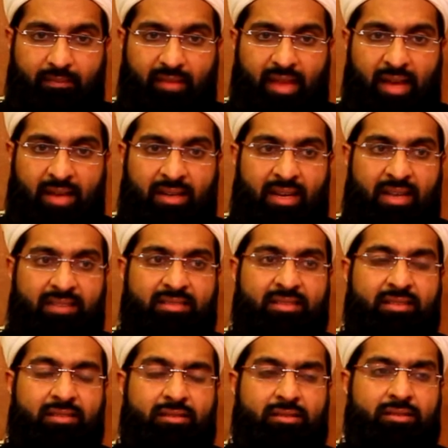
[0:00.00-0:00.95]
and
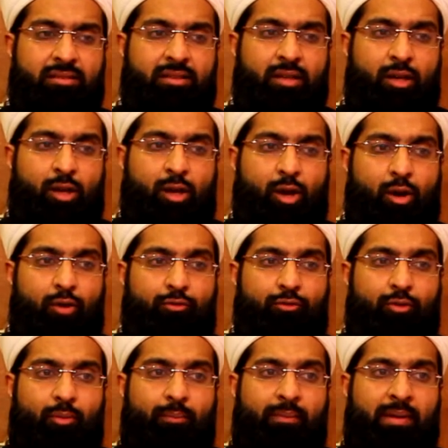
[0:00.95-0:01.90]
lessons
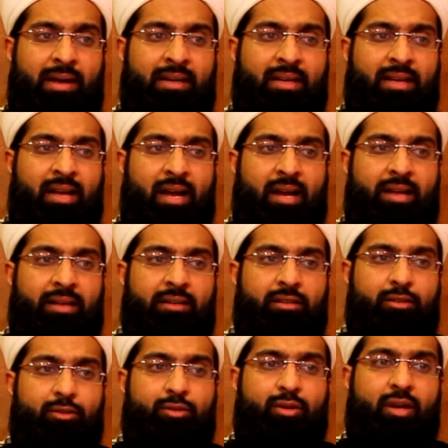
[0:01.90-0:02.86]
for
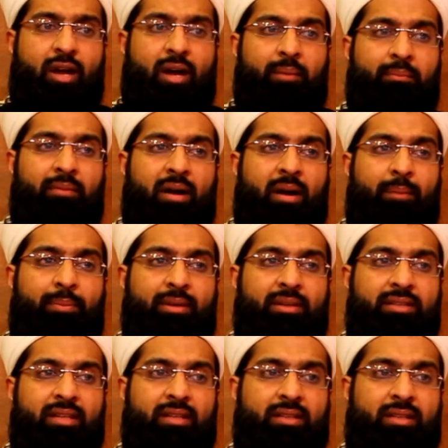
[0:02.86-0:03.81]
mankind to come up
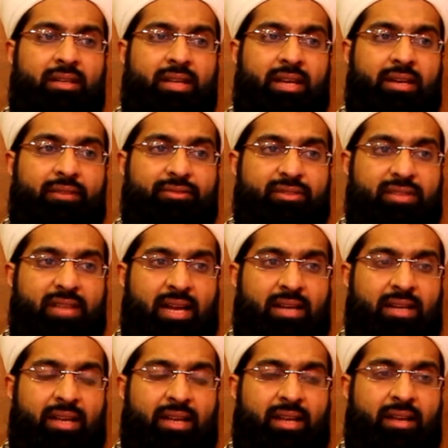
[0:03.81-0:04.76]
until the day of
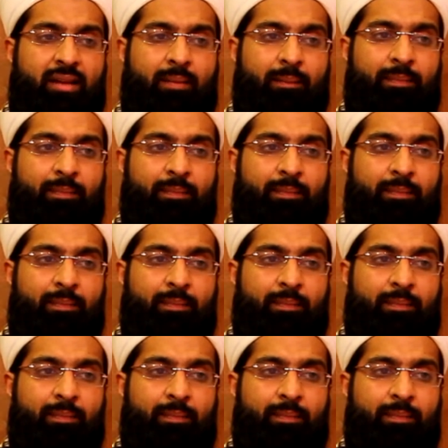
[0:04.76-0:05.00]
standing,